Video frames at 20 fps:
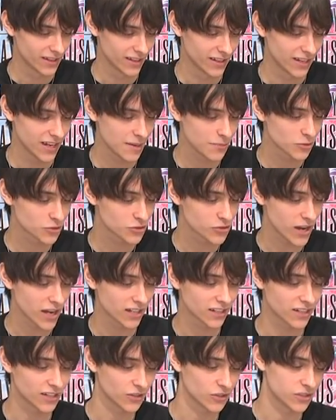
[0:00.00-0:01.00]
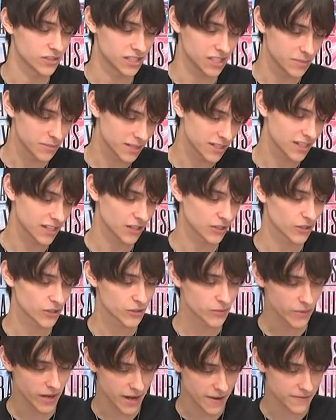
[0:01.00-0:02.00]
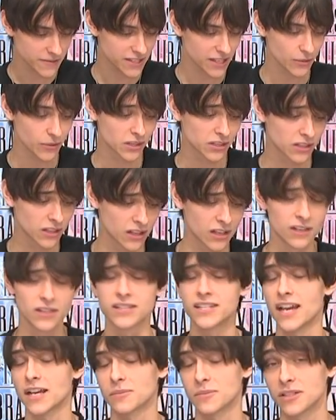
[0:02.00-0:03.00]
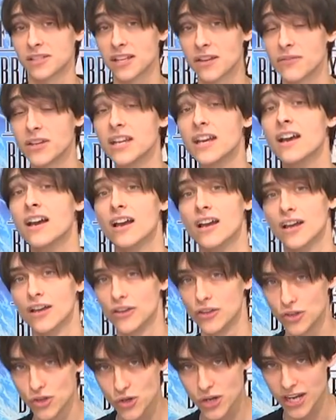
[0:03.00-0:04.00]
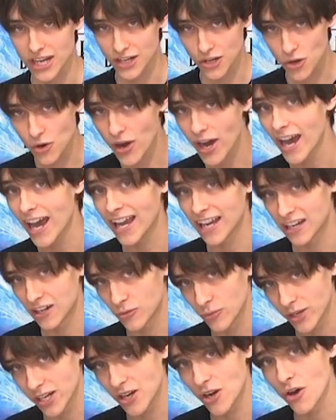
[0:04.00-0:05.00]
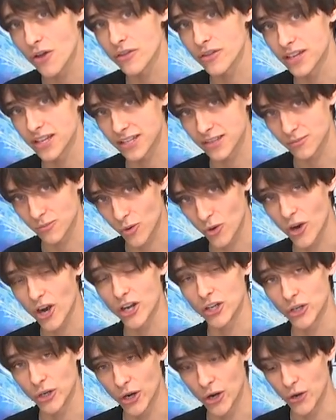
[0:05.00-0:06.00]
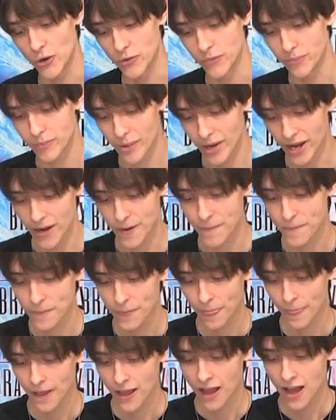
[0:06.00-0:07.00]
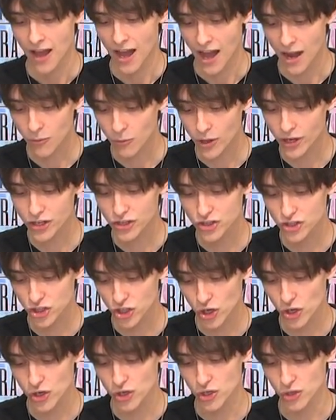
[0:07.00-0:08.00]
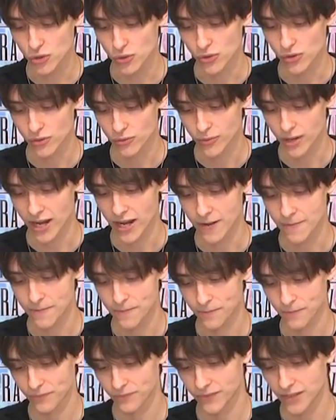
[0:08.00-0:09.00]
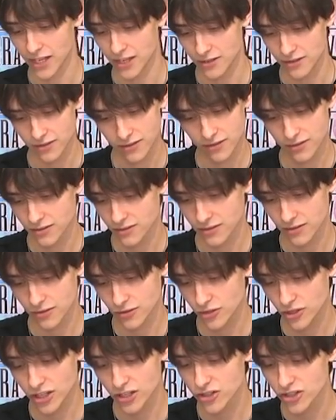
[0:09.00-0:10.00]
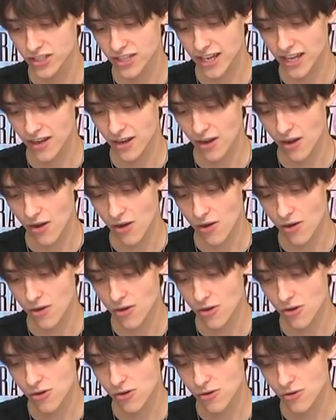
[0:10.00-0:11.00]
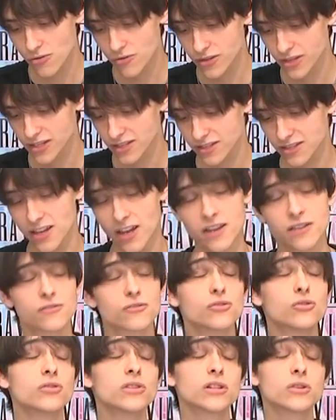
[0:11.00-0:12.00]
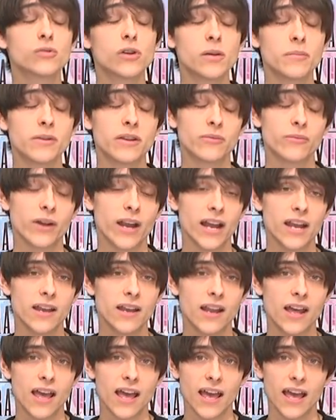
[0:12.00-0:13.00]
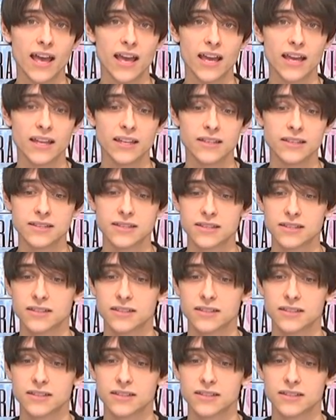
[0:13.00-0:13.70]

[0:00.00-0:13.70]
Enables Dragon Killer and Demon Killer, right? Sacred Claw, attack plus 70. You can go ahead and read all this more on your own, but I want to show you, right, that you can just get all this ton of cool equipment, right? And